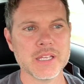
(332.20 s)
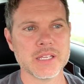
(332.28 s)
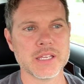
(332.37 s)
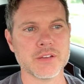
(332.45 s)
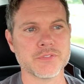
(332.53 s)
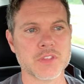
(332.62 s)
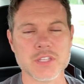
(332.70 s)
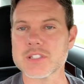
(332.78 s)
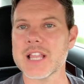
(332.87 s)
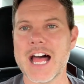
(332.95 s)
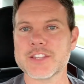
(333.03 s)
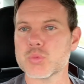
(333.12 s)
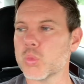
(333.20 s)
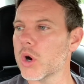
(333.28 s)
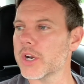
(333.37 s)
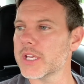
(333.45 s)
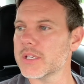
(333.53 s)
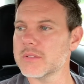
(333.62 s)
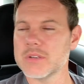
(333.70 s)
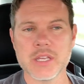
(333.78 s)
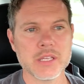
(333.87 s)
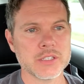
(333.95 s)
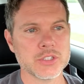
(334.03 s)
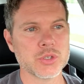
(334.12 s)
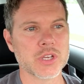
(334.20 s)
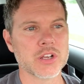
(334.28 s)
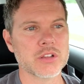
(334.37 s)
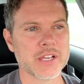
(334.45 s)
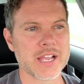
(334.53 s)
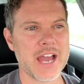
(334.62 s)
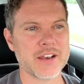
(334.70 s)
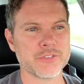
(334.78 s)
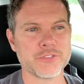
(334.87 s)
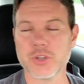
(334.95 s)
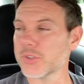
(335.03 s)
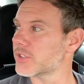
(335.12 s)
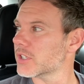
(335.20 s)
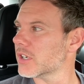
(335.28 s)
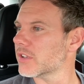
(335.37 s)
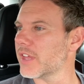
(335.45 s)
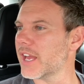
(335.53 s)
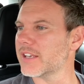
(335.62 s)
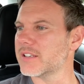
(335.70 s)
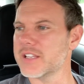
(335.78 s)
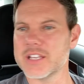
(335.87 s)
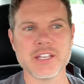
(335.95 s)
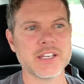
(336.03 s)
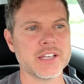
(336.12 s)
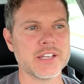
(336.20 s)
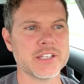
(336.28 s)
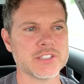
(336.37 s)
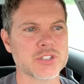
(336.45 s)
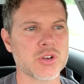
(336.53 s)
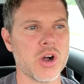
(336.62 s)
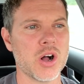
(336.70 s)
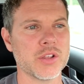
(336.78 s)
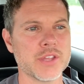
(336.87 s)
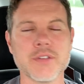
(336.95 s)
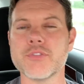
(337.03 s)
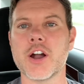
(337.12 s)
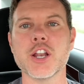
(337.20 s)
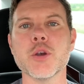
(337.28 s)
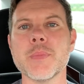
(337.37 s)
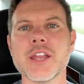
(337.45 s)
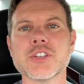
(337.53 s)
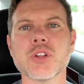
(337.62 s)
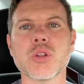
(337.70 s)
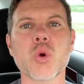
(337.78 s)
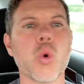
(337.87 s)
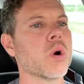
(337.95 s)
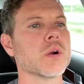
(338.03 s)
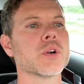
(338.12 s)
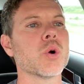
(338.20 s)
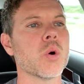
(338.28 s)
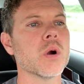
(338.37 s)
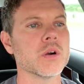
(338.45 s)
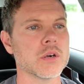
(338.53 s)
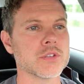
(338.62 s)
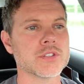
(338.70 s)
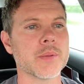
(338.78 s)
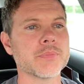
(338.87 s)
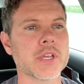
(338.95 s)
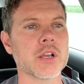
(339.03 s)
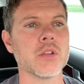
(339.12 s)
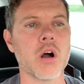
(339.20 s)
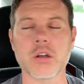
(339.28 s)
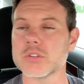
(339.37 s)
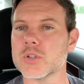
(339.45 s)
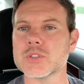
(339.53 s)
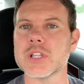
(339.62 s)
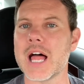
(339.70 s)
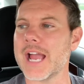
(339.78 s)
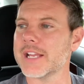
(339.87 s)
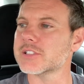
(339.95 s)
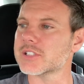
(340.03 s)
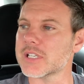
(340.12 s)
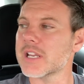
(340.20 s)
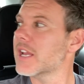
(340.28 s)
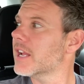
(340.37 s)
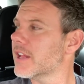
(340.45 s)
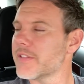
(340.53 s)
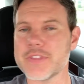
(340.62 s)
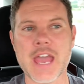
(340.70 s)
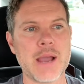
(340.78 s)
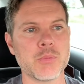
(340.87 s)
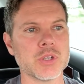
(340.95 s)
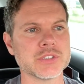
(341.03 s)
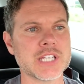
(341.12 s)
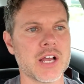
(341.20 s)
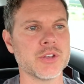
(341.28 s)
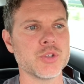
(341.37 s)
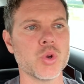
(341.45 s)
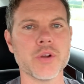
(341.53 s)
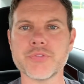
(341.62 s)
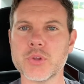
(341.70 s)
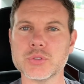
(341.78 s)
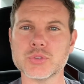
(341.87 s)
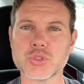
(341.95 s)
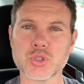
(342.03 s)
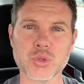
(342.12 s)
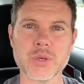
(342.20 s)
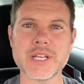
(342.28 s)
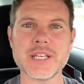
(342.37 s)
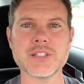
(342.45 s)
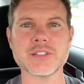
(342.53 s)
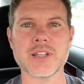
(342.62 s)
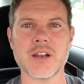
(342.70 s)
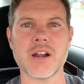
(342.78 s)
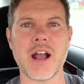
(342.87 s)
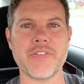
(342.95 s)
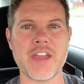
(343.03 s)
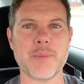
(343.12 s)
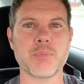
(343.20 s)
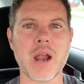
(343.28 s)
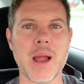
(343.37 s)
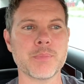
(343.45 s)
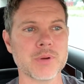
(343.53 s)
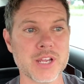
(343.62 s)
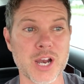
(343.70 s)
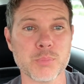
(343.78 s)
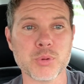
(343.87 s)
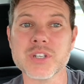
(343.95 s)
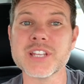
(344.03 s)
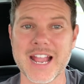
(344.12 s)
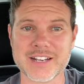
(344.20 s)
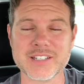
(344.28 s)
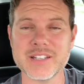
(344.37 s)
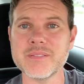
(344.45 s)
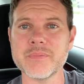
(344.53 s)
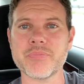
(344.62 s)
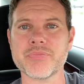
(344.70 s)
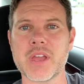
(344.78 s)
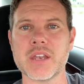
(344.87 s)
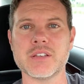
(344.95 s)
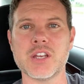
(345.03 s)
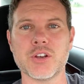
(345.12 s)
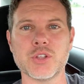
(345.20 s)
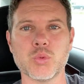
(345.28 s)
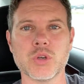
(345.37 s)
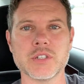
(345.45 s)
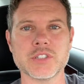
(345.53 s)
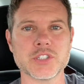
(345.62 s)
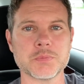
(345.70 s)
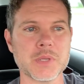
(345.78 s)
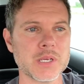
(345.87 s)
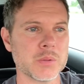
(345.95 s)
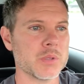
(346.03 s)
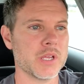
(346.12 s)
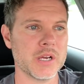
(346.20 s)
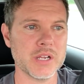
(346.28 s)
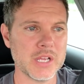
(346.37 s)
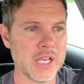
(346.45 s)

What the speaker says: If this lot's wooded, you can click on a filter that is called environmental corridor or something along those lines, and that will tell you if those trees that are on that property are protected, that you wouldn't just be able to